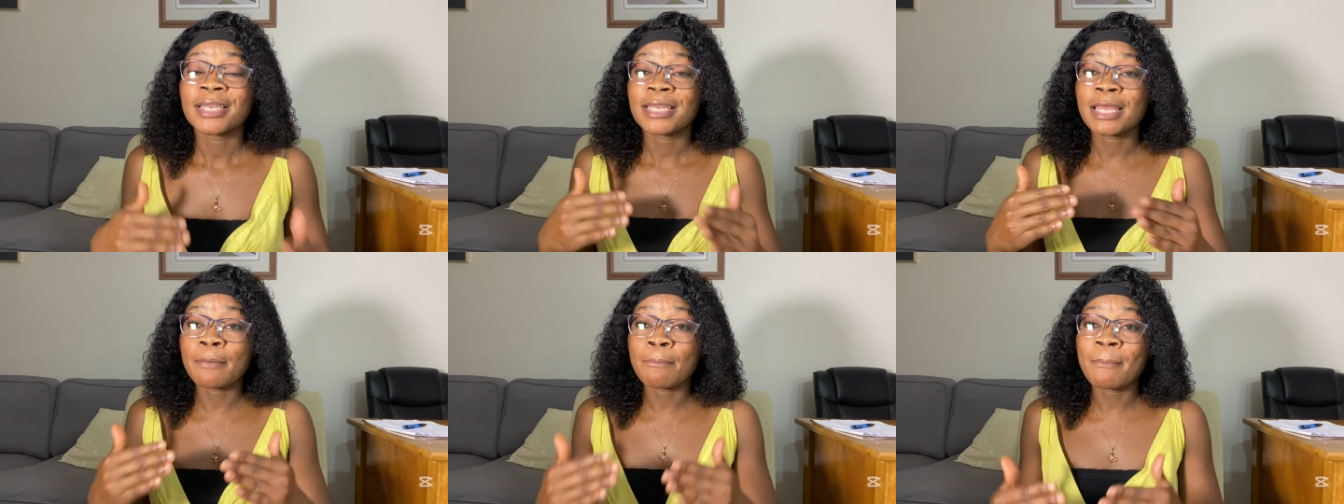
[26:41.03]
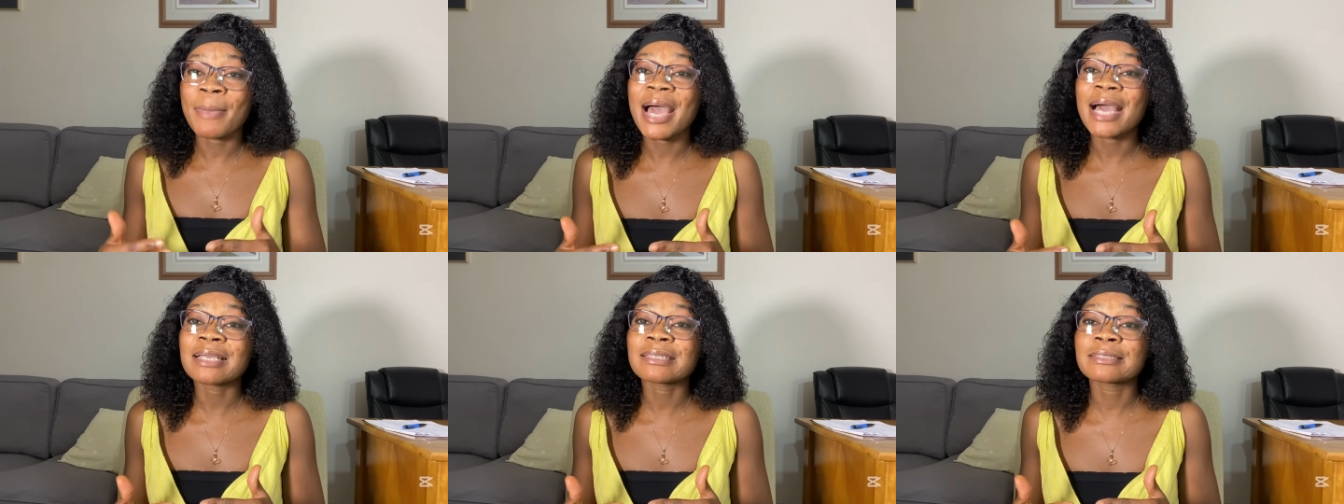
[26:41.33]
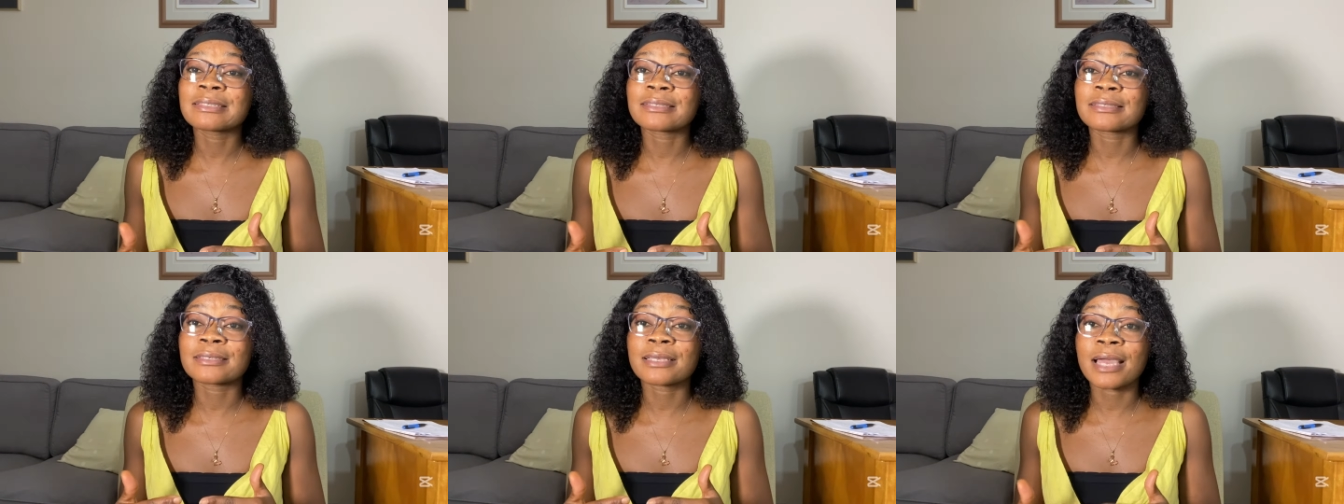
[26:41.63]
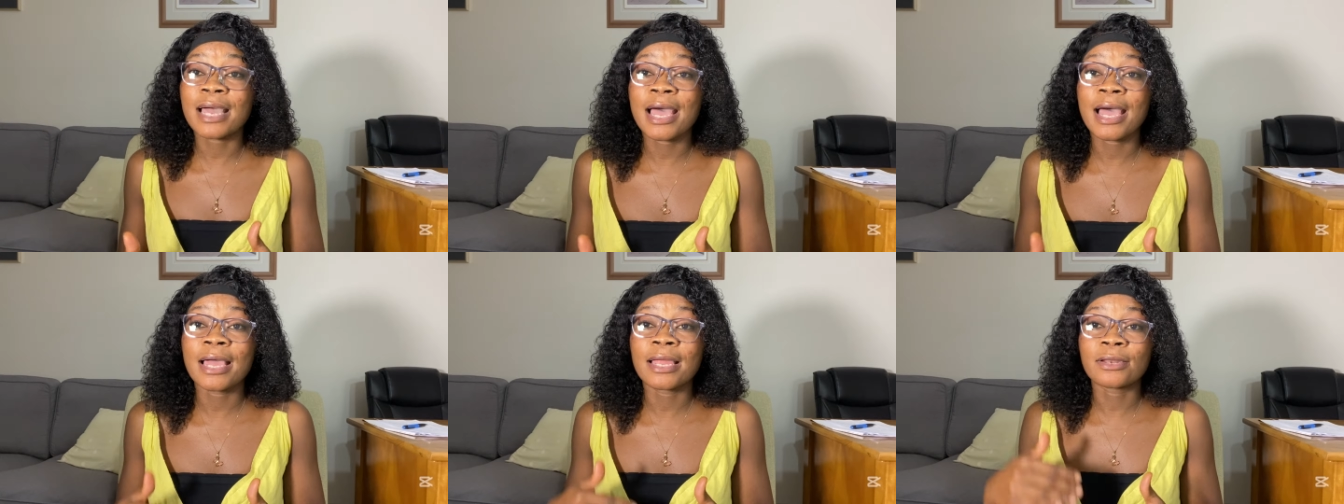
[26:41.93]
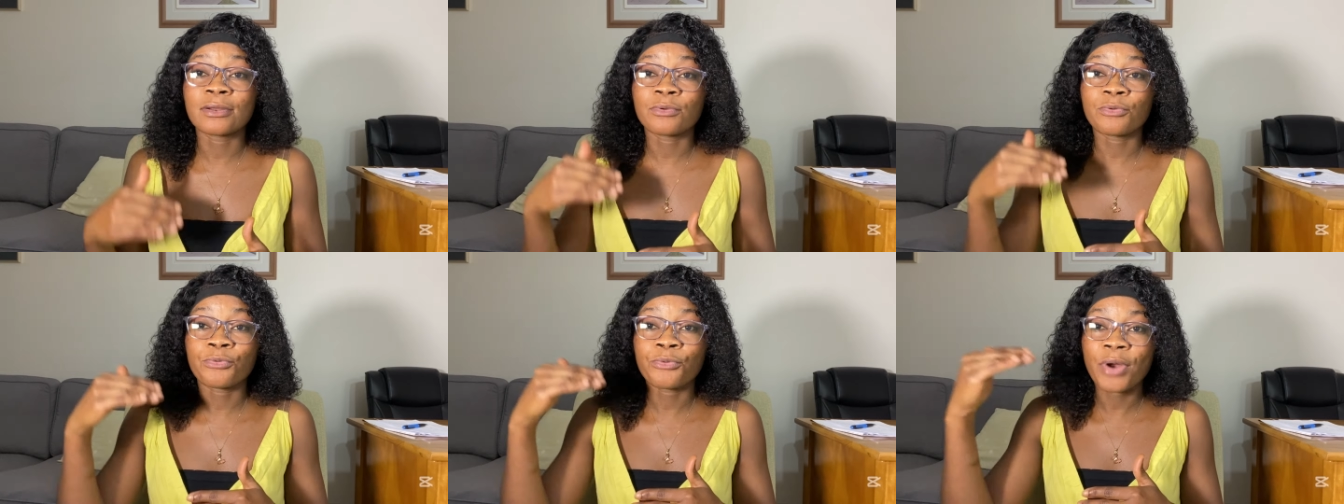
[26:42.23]
The marks
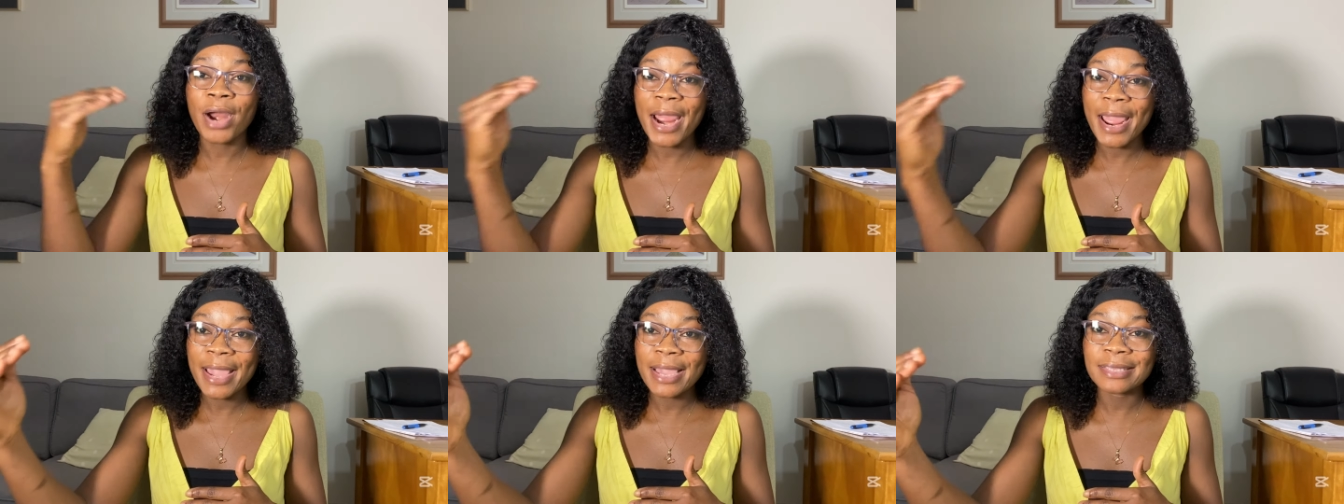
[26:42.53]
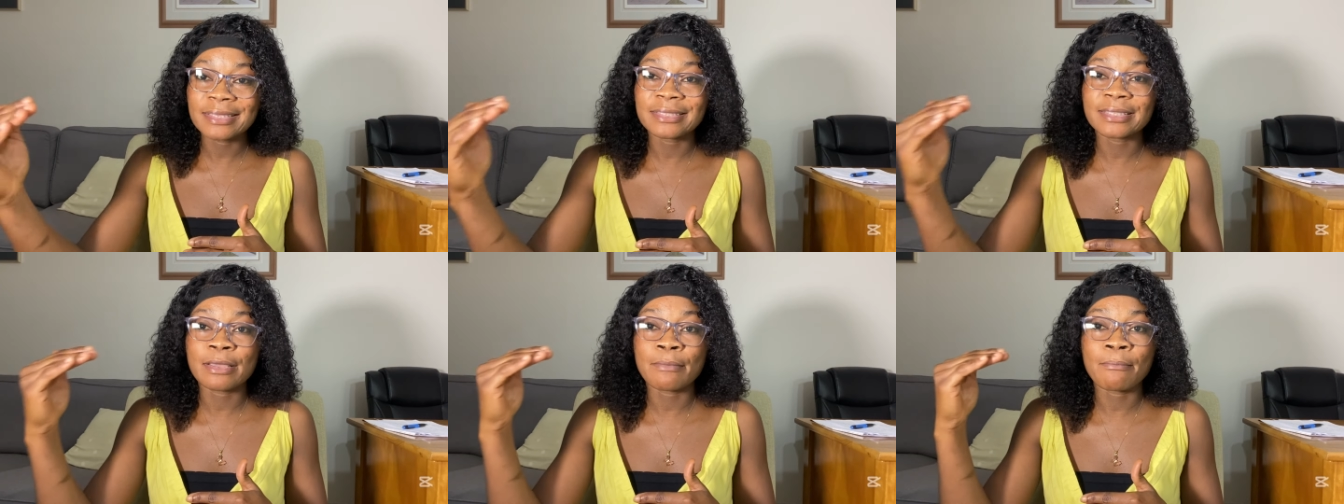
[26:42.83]
can rise,